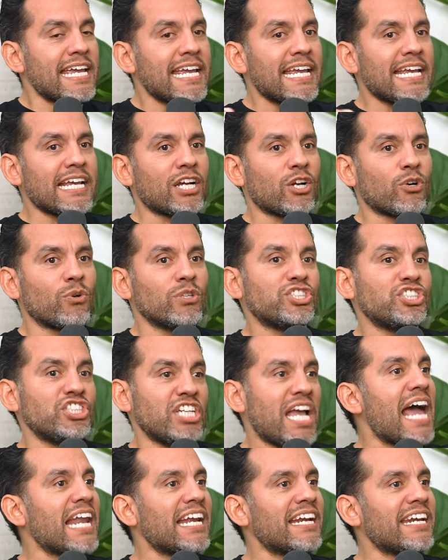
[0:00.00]
Mm -hmm.
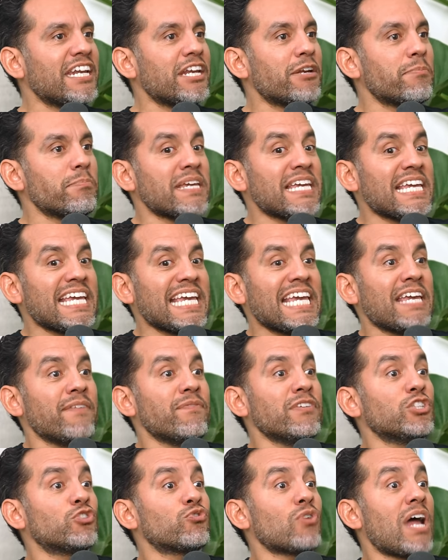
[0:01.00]
Christianity to me
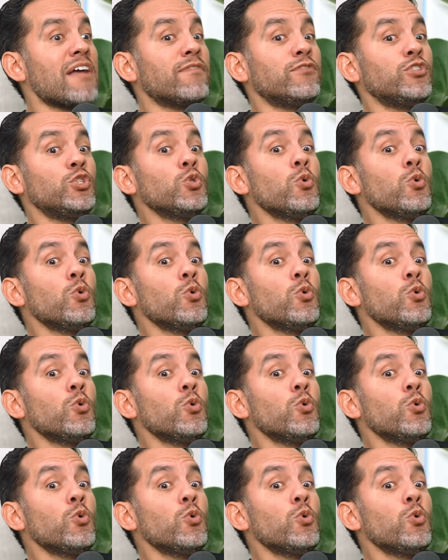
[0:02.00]
even drives